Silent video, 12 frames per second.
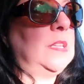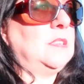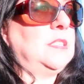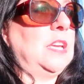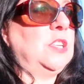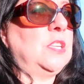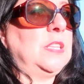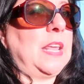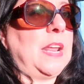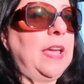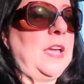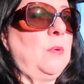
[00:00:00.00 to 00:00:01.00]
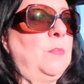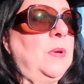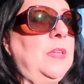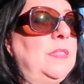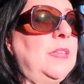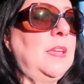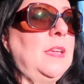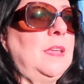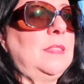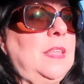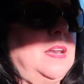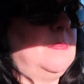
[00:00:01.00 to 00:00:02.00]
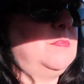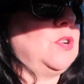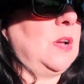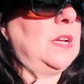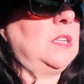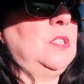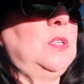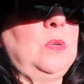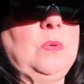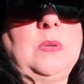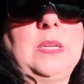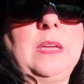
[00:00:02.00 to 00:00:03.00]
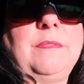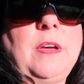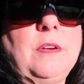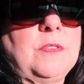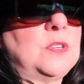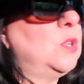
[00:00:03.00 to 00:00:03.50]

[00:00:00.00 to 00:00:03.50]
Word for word: association that I help with that I'm trying to give over